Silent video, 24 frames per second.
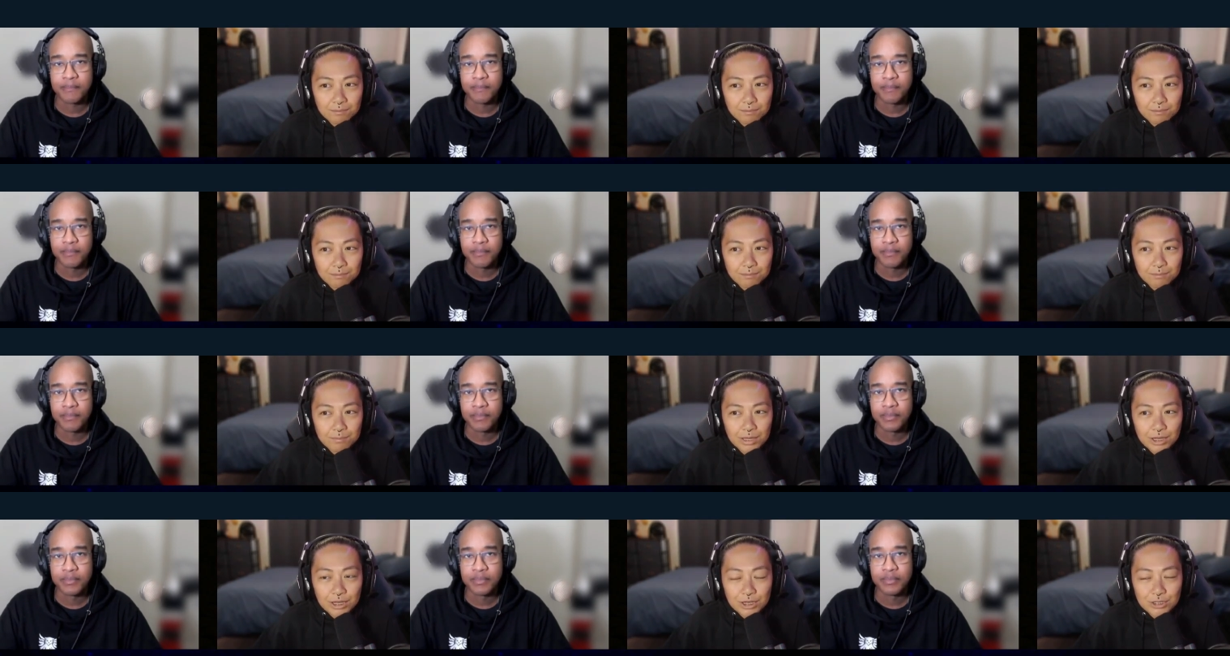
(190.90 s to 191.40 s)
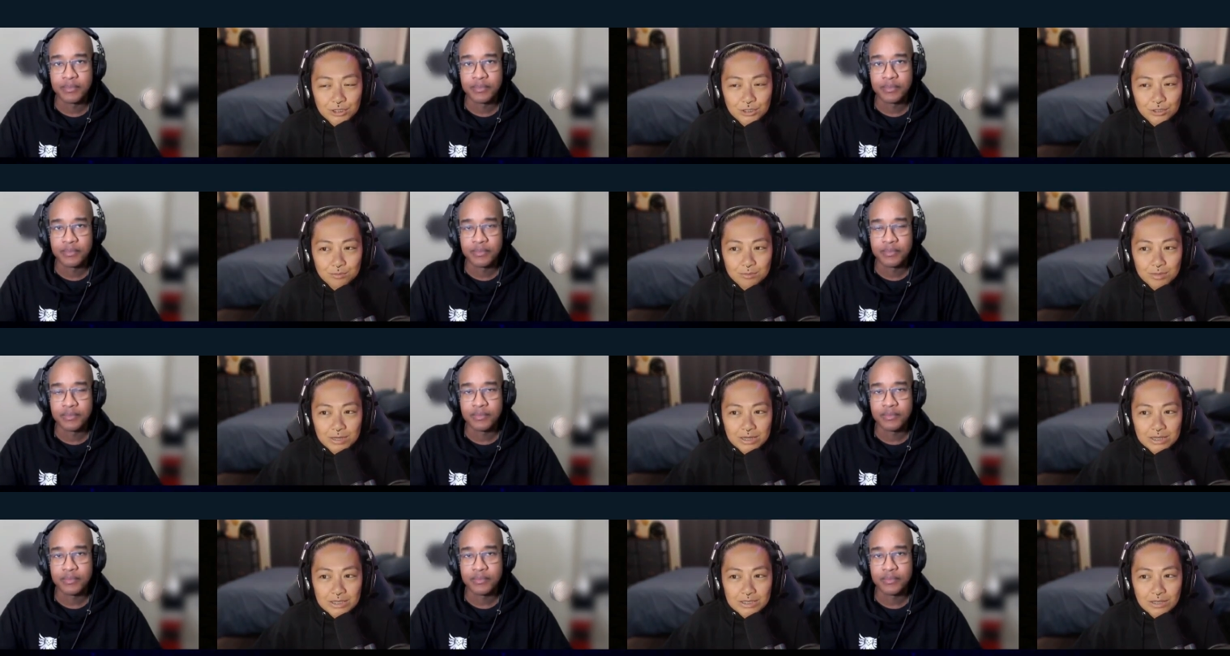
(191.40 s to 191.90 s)
Speaker 1: picture
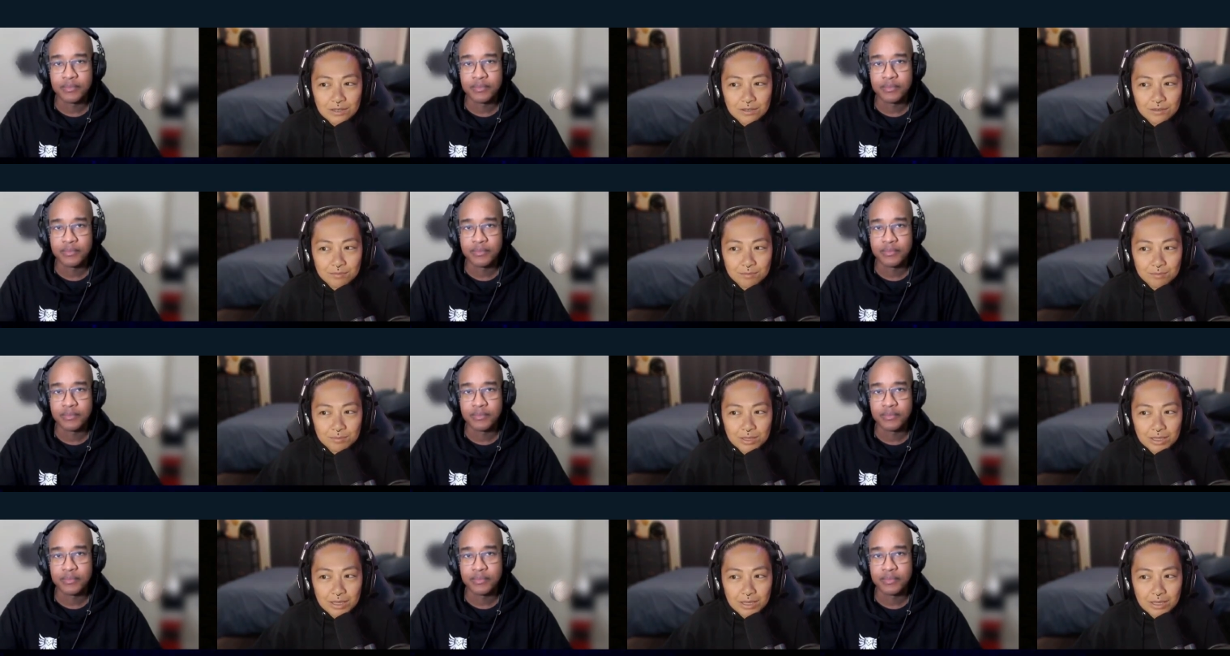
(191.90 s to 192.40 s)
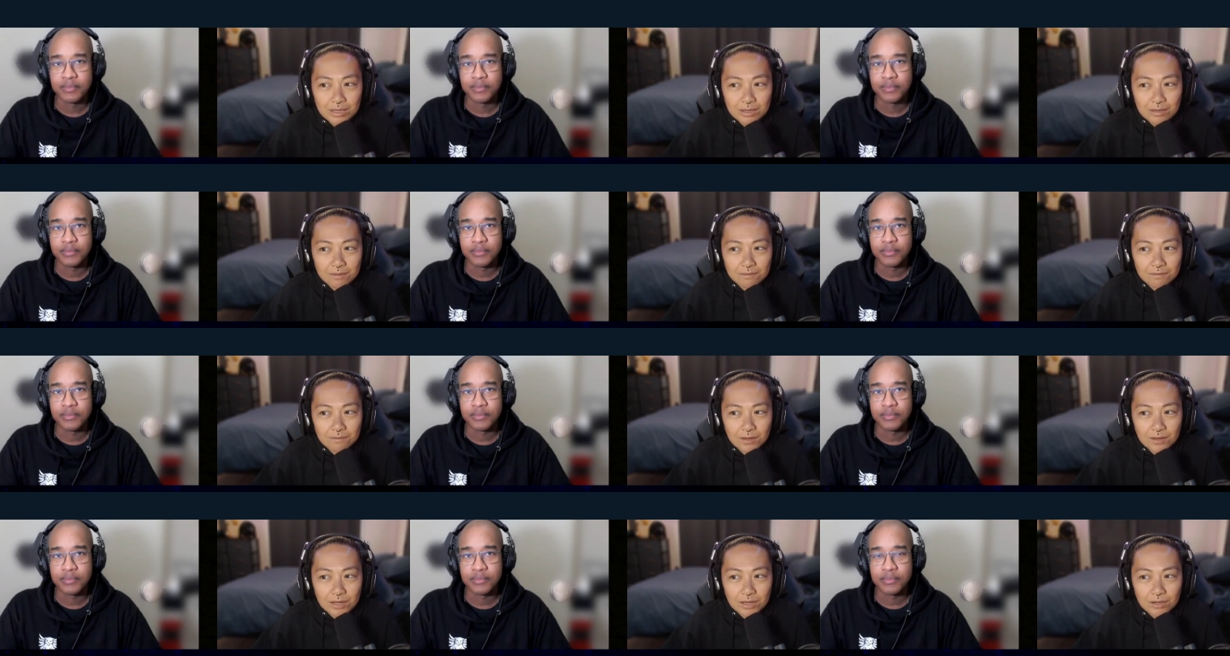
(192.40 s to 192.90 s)
myself playing
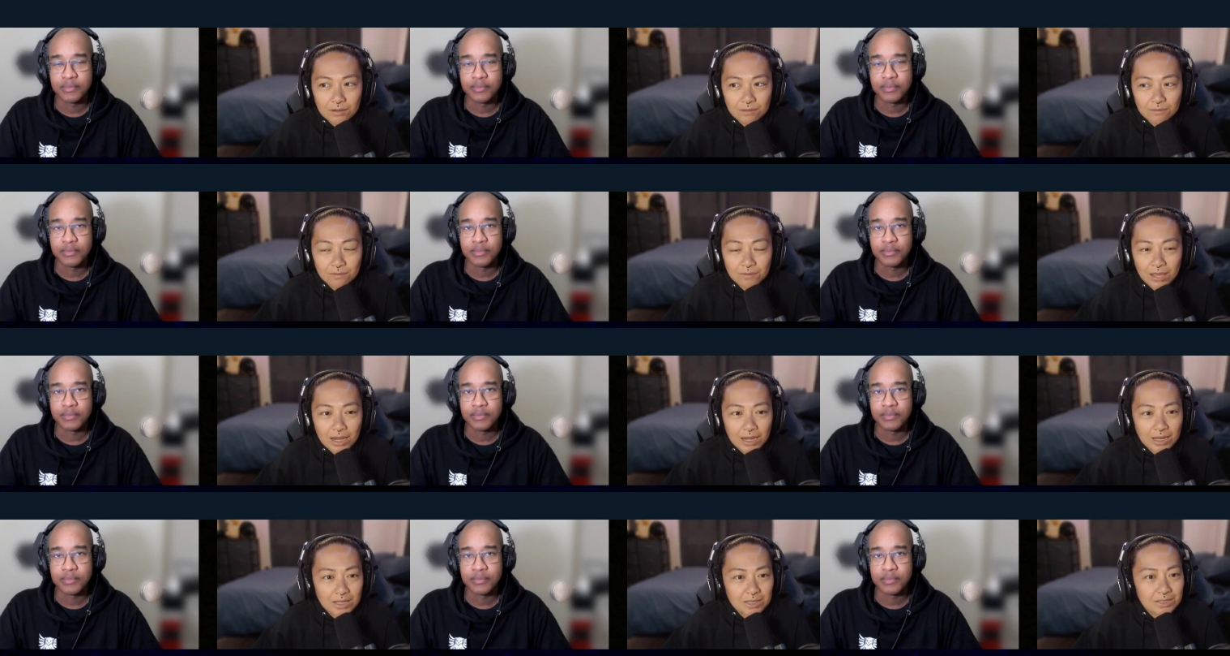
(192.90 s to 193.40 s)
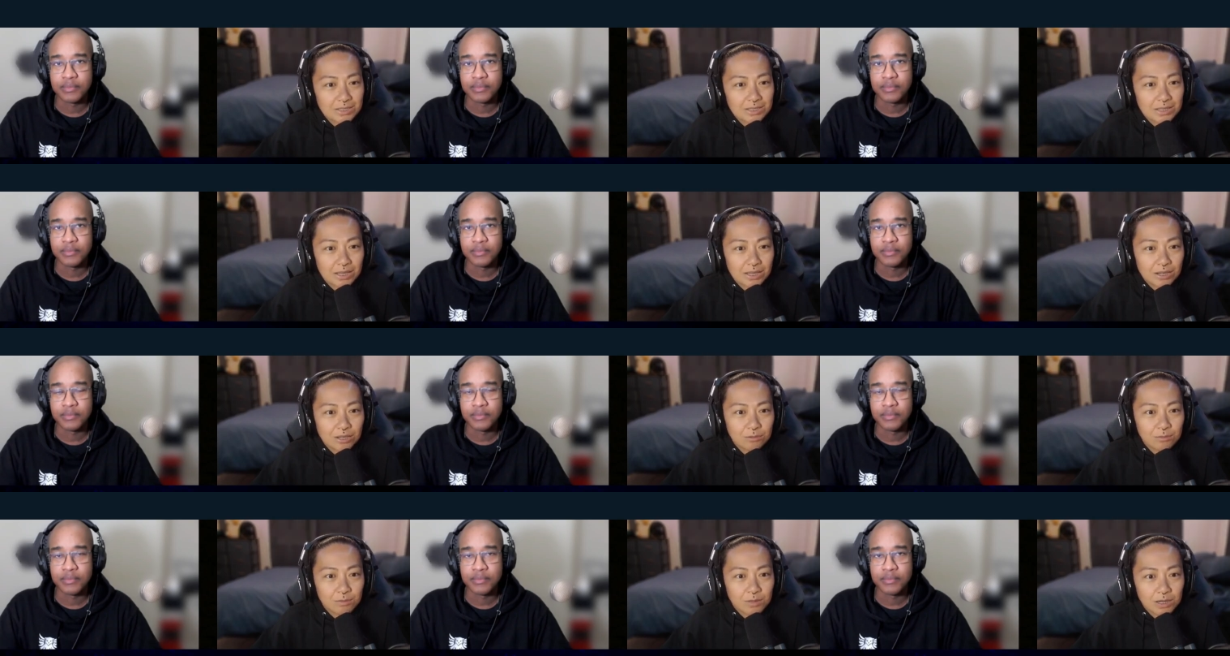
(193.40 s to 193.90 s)
Final Fantasy
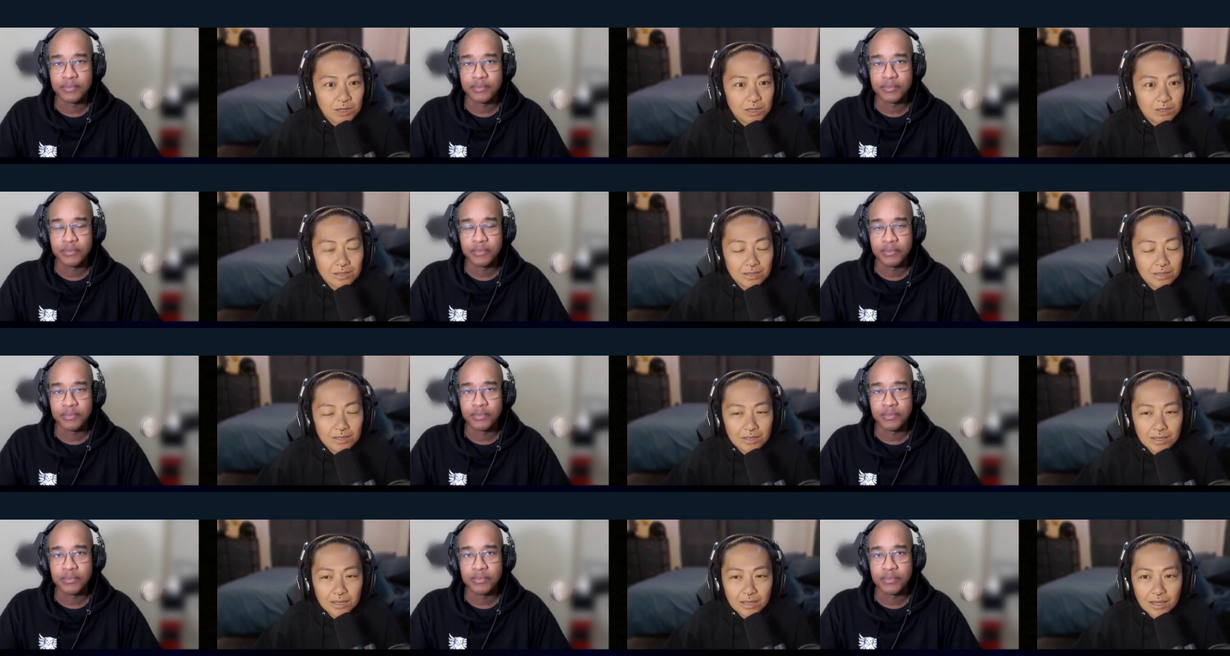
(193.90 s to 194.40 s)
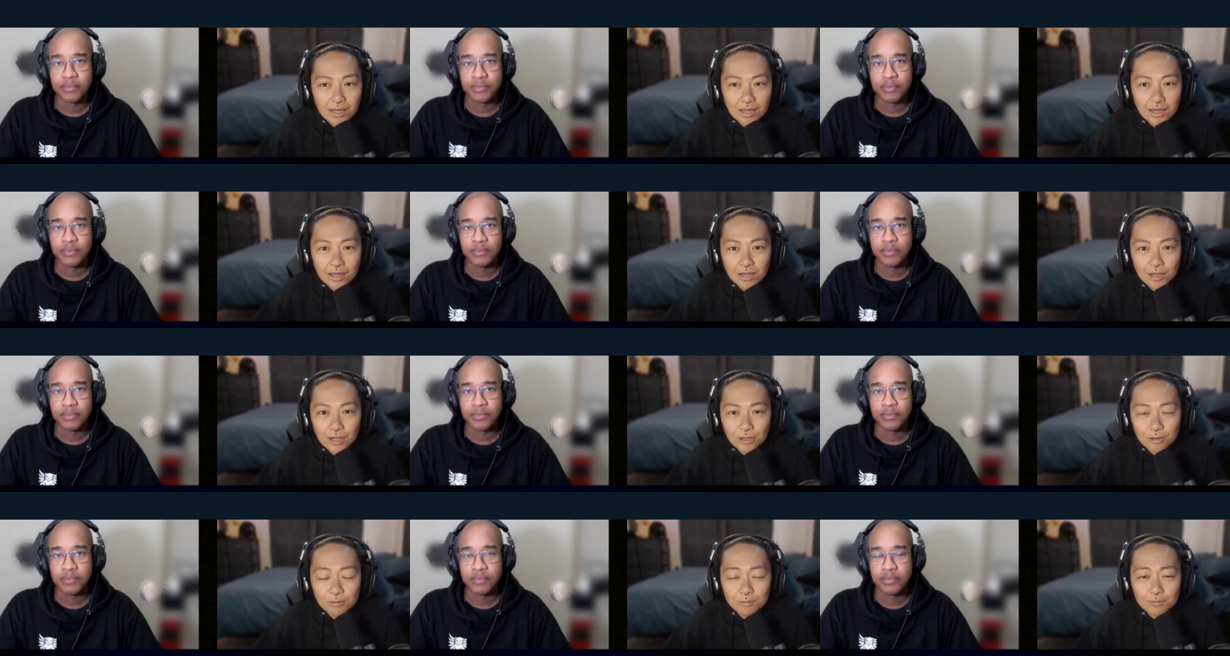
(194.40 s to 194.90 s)
anywhere else.
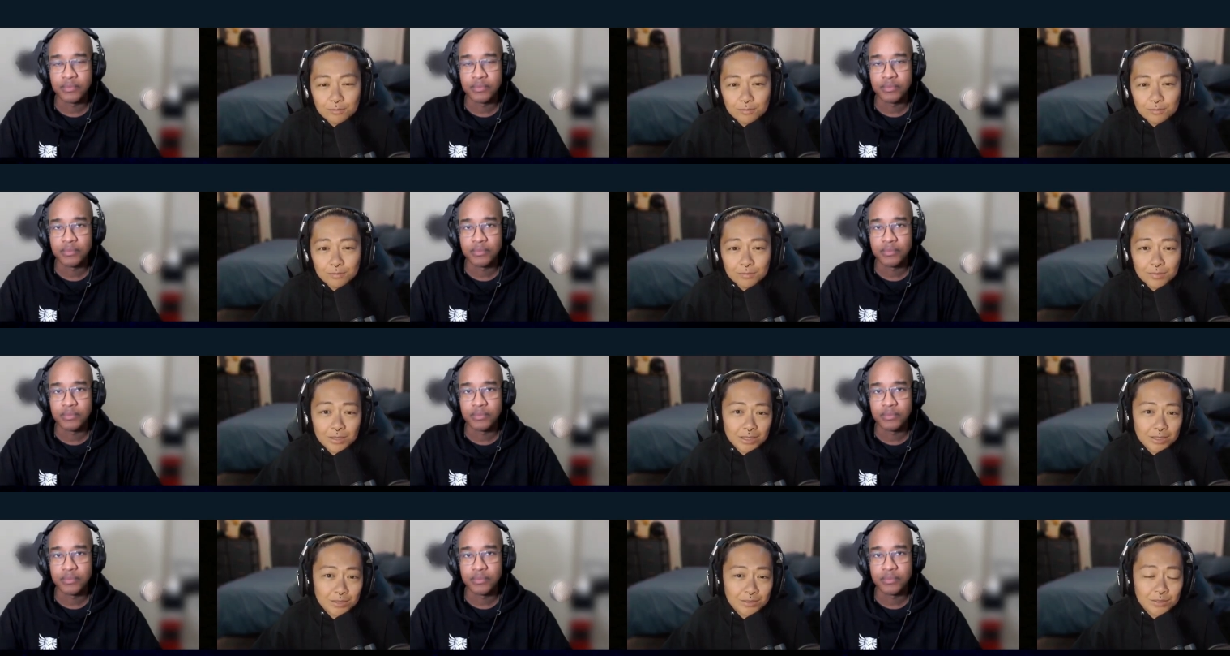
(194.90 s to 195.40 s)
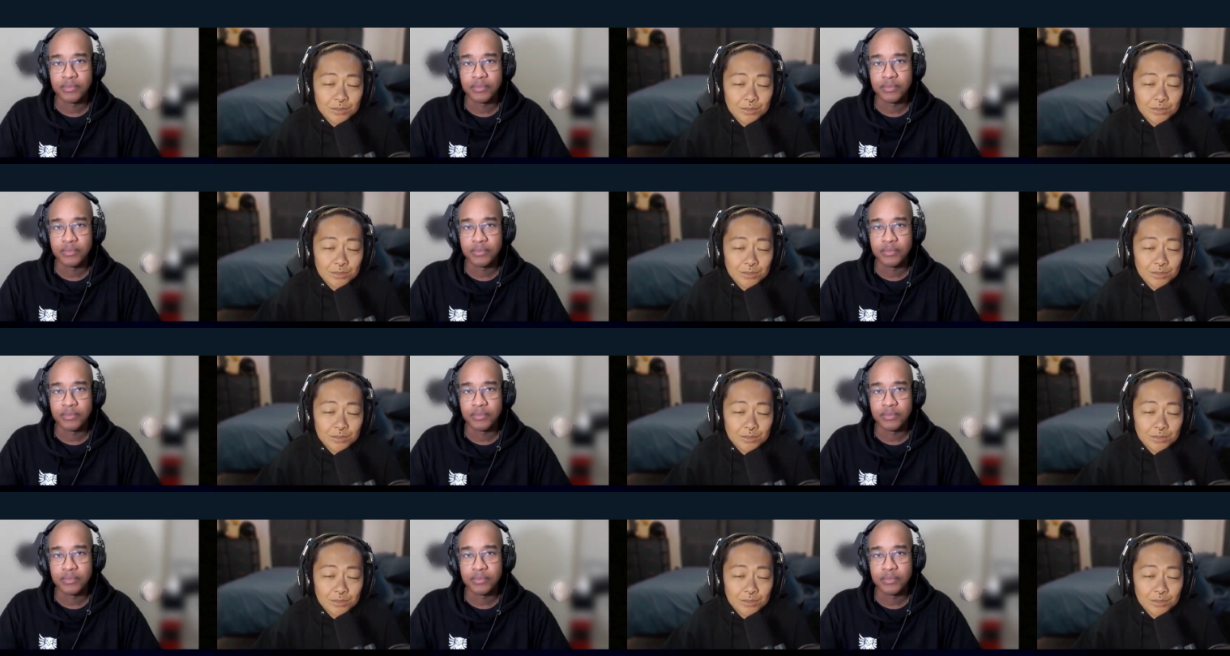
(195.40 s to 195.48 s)
Um, it's